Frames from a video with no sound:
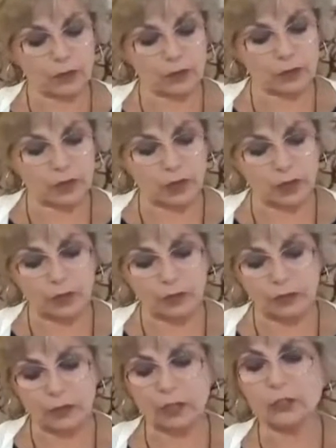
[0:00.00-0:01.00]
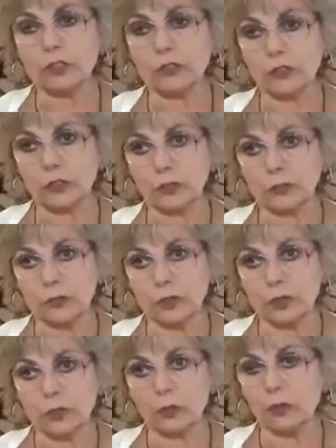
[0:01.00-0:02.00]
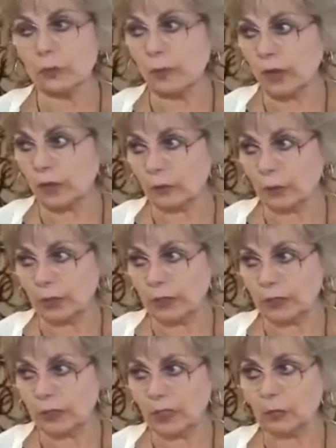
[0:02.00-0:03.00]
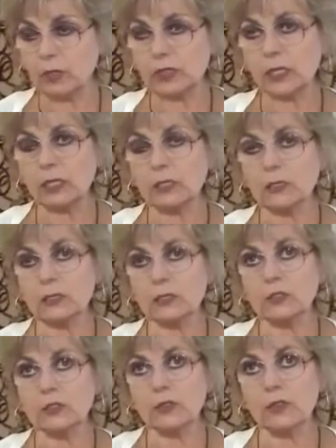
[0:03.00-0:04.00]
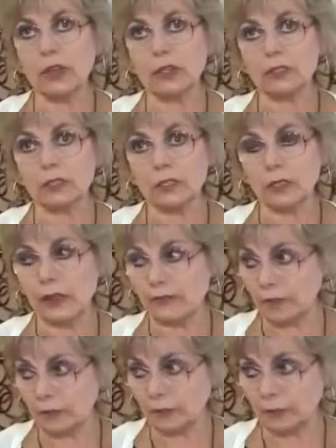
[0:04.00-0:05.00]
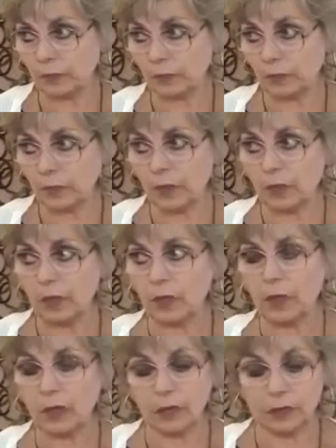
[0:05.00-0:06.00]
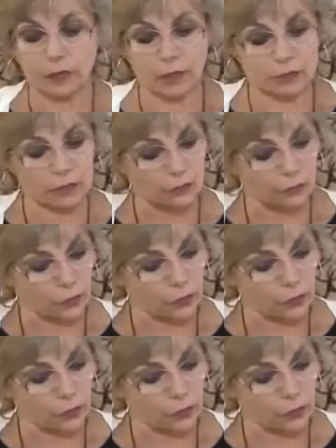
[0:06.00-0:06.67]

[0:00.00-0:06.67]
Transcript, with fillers: this interview with Michael Prince. He was killed in 2011, and he